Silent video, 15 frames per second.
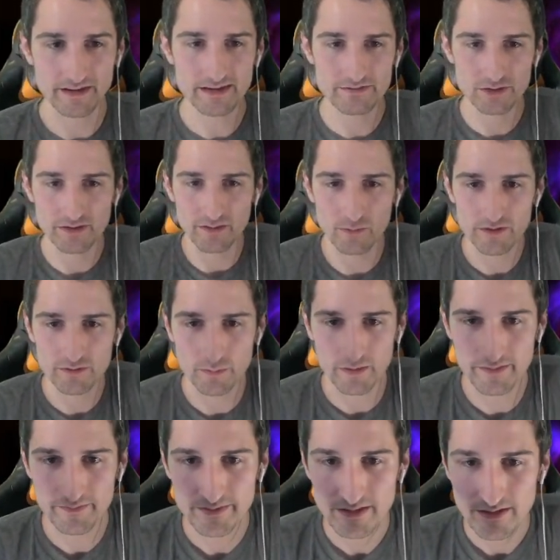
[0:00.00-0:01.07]
don't even know that was
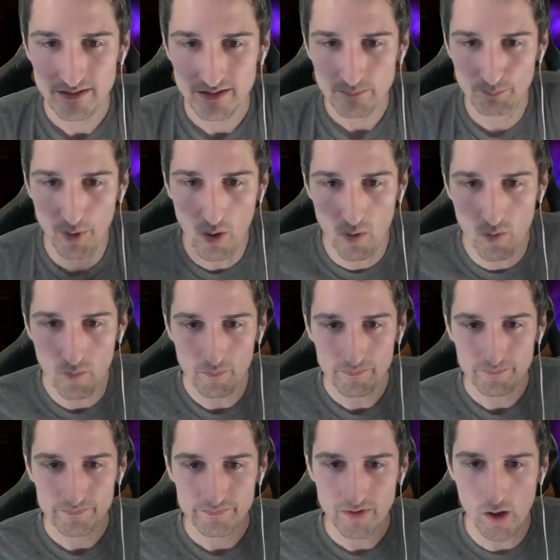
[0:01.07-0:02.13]
one. Boom!
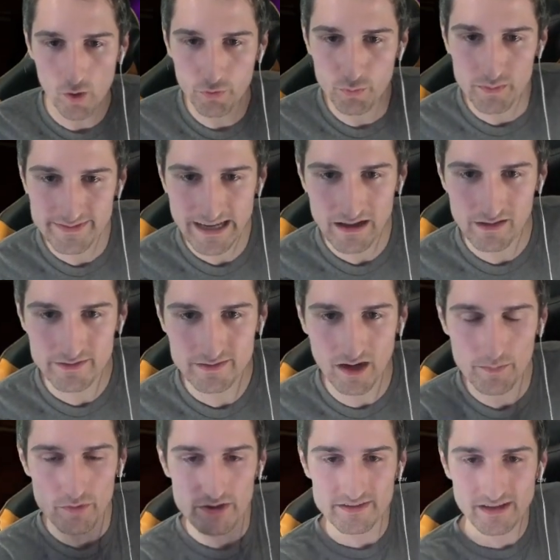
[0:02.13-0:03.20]
Ultimate Talus
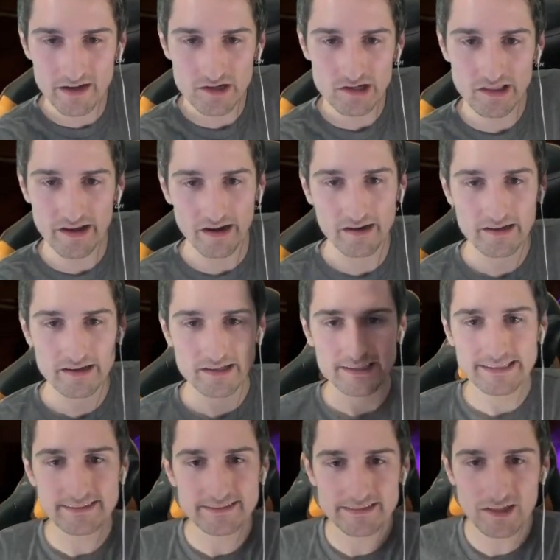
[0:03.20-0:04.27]
armor. It's under there.
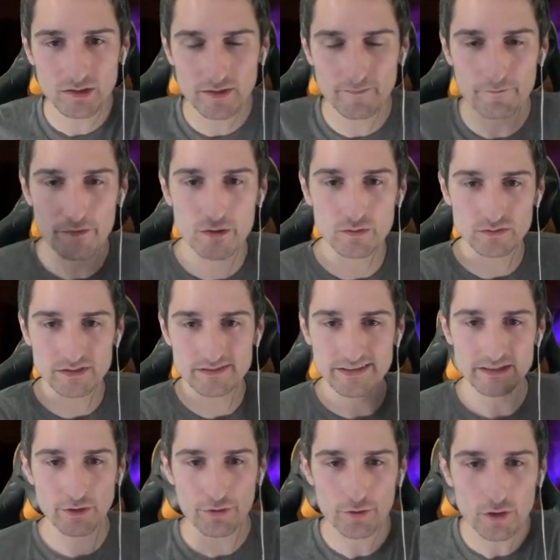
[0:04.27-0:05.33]
He's still confused. It's
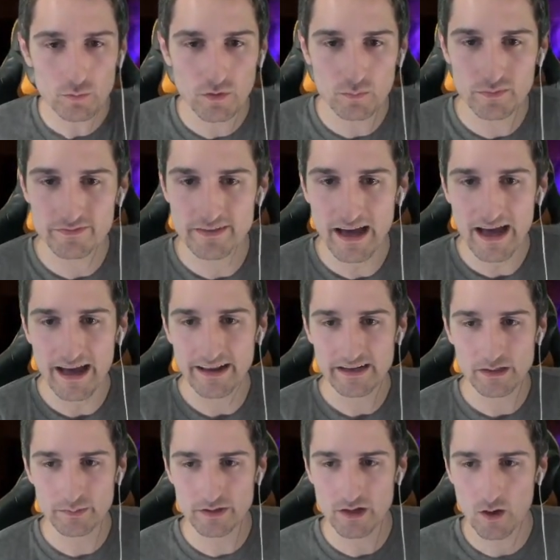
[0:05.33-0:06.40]
like the third one we've got.
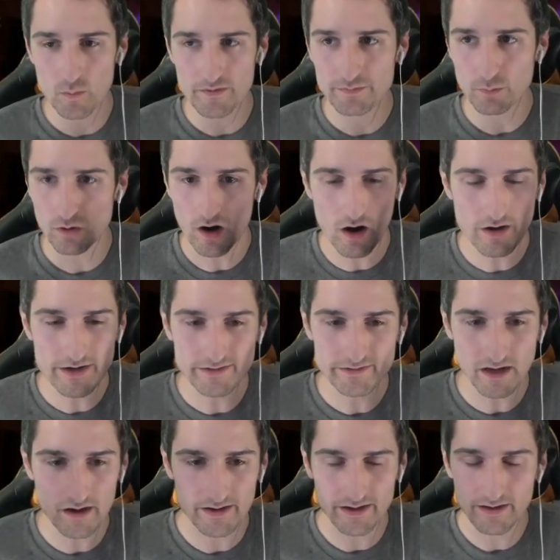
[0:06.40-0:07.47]
Here we go. We're already
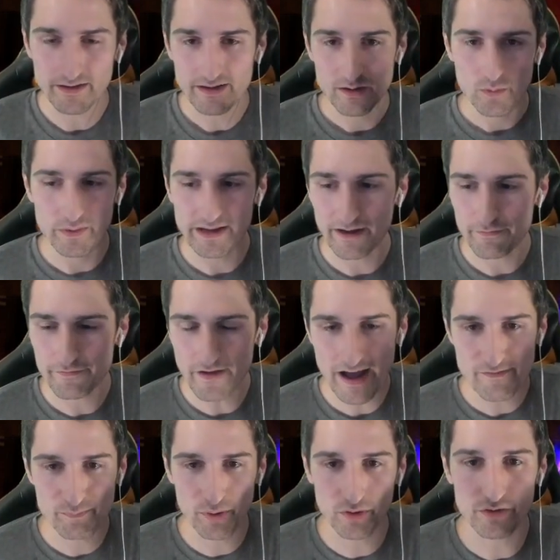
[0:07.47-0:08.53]
starting it. We got
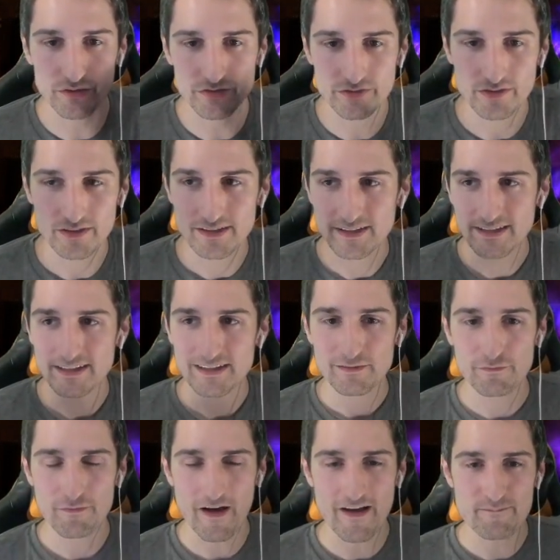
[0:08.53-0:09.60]
5 pulls.
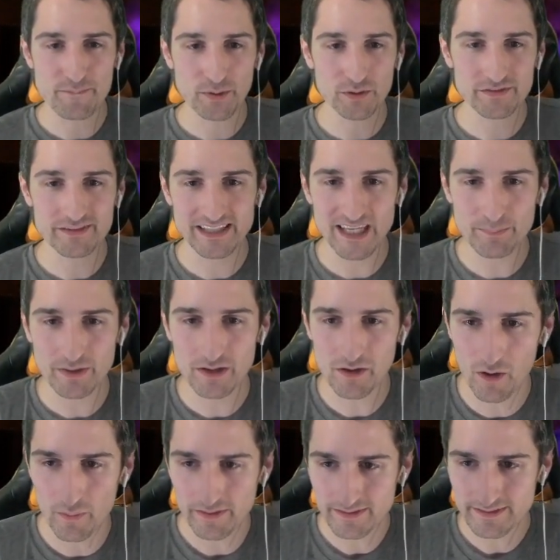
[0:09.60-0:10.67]
5 pulls to keep it
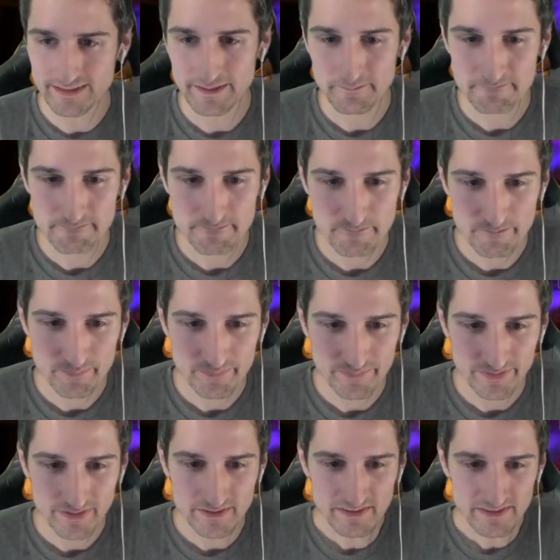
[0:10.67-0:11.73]
going.
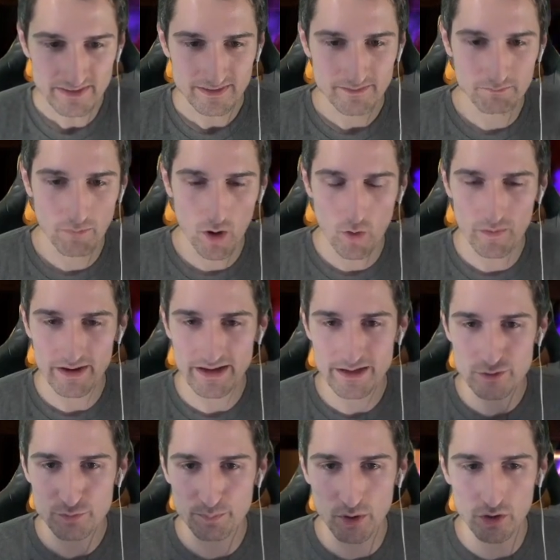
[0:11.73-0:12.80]
Morig,
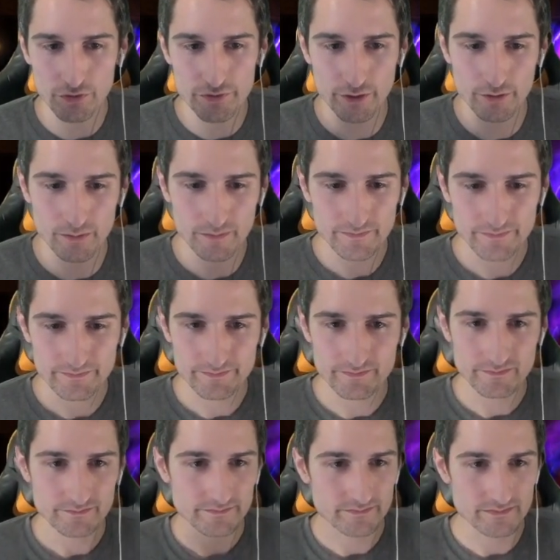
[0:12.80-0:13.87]
here's pull 2.
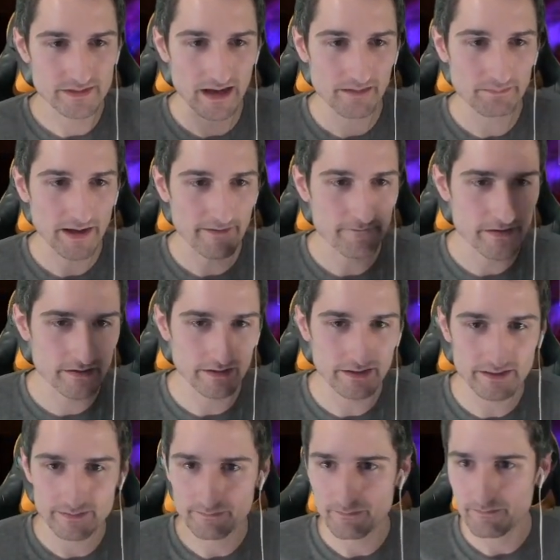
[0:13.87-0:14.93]
Yup, I feel
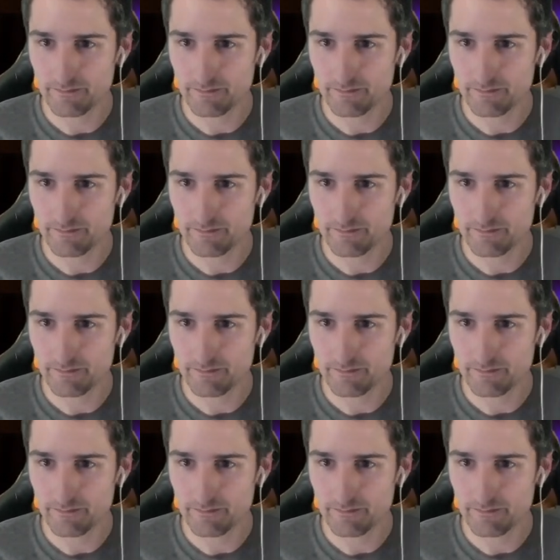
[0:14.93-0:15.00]
it.